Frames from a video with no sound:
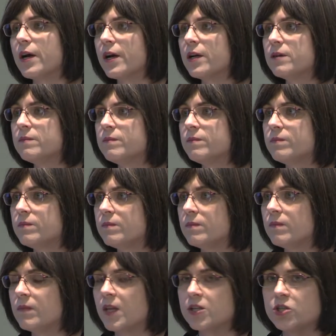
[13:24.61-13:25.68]
on
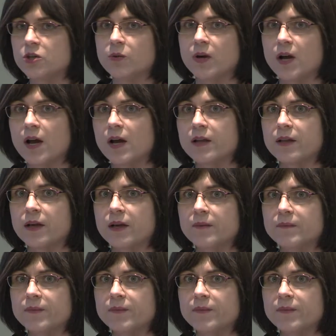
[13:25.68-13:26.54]
that you want to highlight.